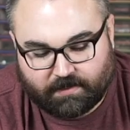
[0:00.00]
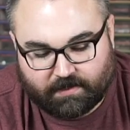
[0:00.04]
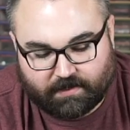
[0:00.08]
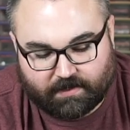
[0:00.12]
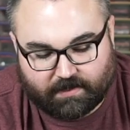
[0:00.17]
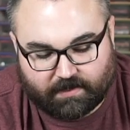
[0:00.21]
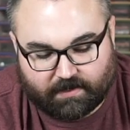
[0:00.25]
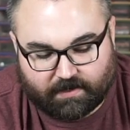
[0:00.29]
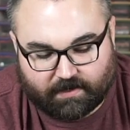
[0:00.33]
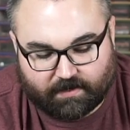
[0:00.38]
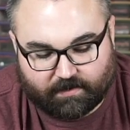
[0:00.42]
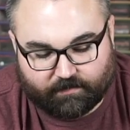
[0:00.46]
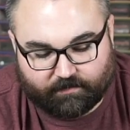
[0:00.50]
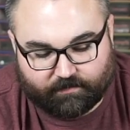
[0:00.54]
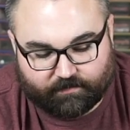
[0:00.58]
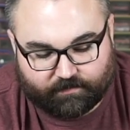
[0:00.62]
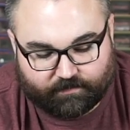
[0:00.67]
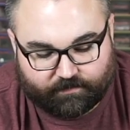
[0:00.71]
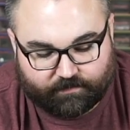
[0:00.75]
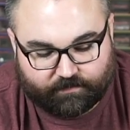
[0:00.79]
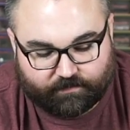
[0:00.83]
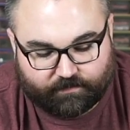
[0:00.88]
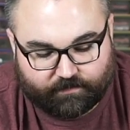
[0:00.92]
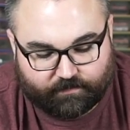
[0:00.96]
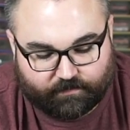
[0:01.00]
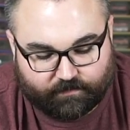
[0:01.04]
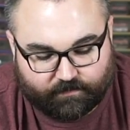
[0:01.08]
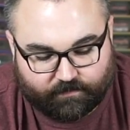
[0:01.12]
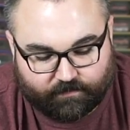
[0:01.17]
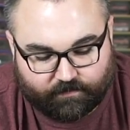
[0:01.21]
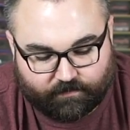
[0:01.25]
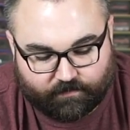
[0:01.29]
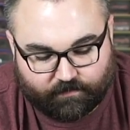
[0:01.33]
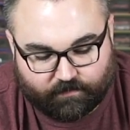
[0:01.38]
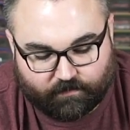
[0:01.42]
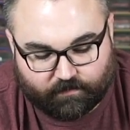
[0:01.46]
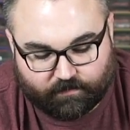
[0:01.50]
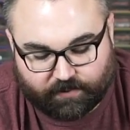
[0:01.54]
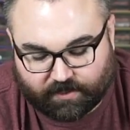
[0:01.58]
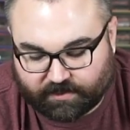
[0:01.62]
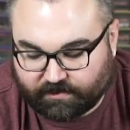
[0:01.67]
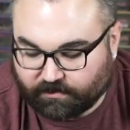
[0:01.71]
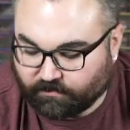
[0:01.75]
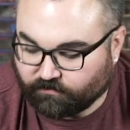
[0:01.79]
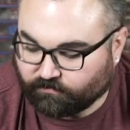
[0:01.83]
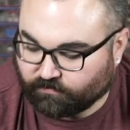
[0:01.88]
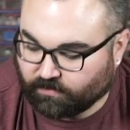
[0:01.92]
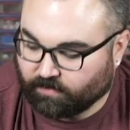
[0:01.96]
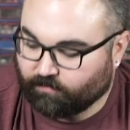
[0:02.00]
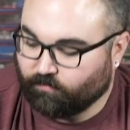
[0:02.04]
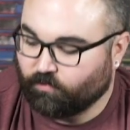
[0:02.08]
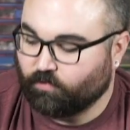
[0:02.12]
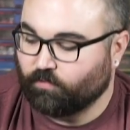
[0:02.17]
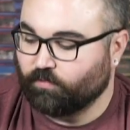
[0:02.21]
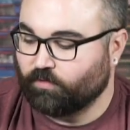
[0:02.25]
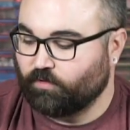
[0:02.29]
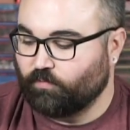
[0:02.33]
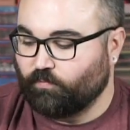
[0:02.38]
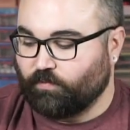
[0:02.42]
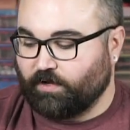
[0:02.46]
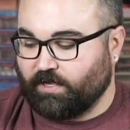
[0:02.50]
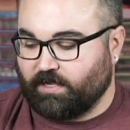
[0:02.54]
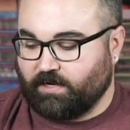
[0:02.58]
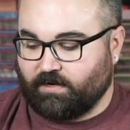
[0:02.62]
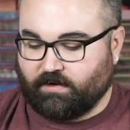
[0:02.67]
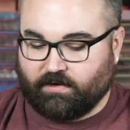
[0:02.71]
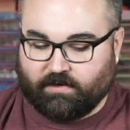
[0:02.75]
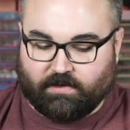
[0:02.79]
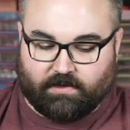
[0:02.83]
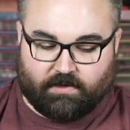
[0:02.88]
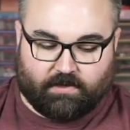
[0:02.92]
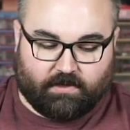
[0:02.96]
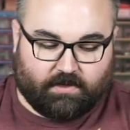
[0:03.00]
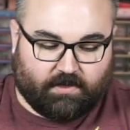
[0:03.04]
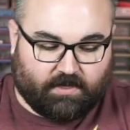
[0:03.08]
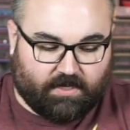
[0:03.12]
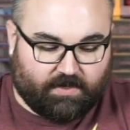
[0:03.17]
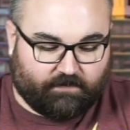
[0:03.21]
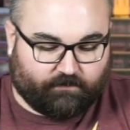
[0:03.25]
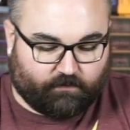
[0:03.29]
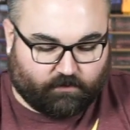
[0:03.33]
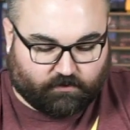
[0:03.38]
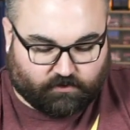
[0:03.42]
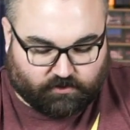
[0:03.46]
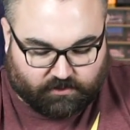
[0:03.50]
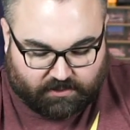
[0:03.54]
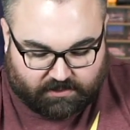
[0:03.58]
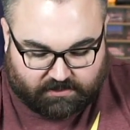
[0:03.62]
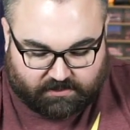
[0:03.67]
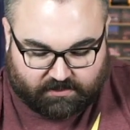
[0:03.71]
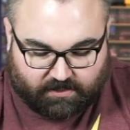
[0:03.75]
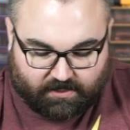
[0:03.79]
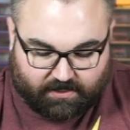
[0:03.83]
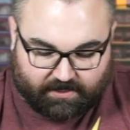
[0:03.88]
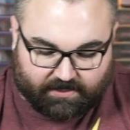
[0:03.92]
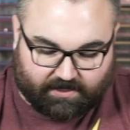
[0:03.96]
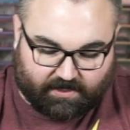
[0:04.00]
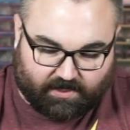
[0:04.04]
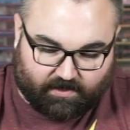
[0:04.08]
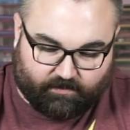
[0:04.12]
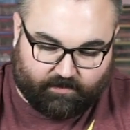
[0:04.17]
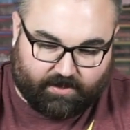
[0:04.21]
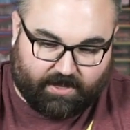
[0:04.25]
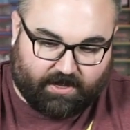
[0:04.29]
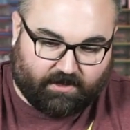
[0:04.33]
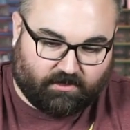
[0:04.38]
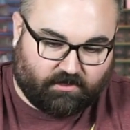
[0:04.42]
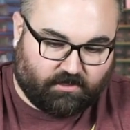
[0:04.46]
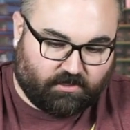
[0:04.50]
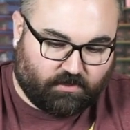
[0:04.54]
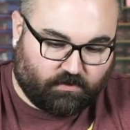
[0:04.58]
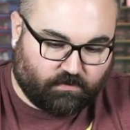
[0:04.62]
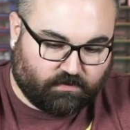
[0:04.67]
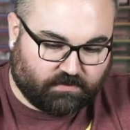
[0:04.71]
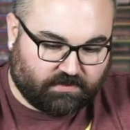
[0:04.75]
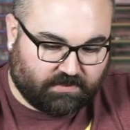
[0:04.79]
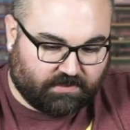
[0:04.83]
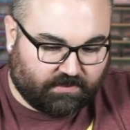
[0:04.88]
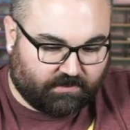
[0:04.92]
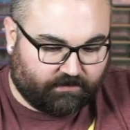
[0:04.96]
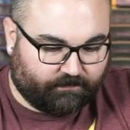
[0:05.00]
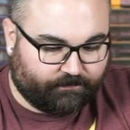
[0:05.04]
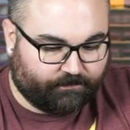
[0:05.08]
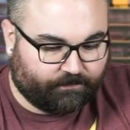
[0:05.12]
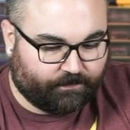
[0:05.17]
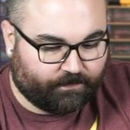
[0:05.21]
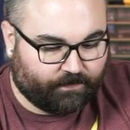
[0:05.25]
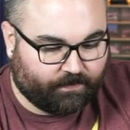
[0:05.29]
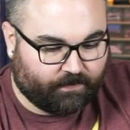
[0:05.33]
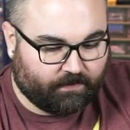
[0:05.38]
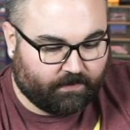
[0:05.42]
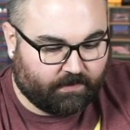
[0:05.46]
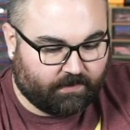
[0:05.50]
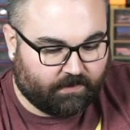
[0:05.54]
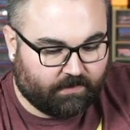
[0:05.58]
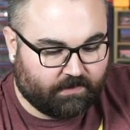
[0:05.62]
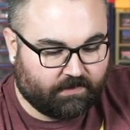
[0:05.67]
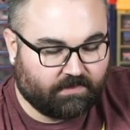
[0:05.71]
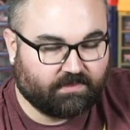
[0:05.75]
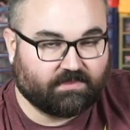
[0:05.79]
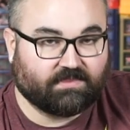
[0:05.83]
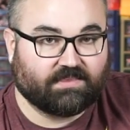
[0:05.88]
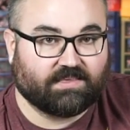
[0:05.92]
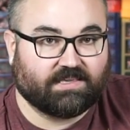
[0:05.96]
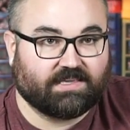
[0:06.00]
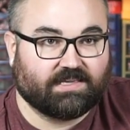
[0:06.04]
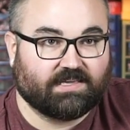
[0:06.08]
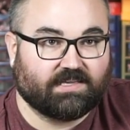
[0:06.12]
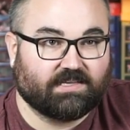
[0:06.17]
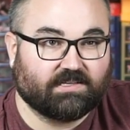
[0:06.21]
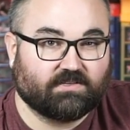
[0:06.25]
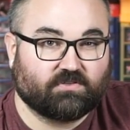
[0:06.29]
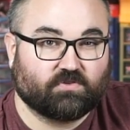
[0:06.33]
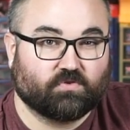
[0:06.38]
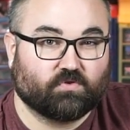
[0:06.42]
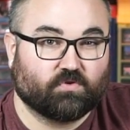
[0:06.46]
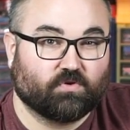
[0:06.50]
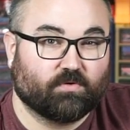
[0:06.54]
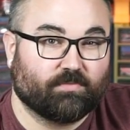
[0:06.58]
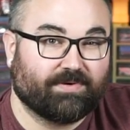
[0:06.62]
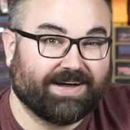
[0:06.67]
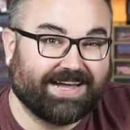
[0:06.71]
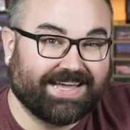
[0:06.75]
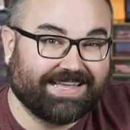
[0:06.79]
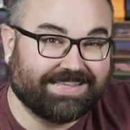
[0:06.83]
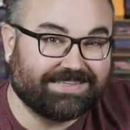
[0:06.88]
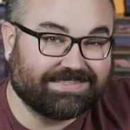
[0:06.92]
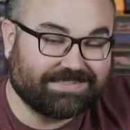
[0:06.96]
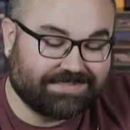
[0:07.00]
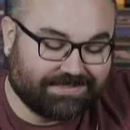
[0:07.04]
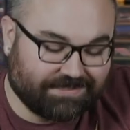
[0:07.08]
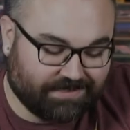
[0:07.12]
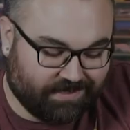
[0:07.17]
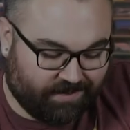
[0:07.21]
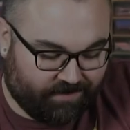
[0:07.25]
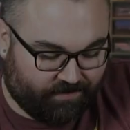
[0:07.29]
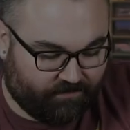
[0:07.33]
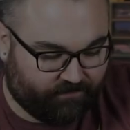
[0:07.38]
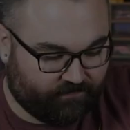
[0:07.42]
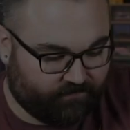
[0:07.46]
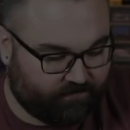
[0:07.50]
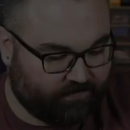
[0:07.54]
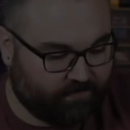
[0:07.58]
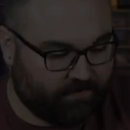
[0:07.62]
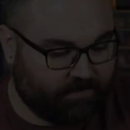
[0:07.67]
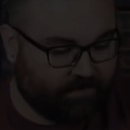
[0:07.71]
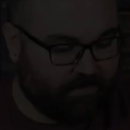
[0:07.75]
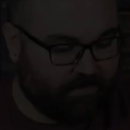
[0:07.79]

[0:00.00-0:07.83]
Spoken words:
but the Dremel would win if we're just talking about using the tool by itself.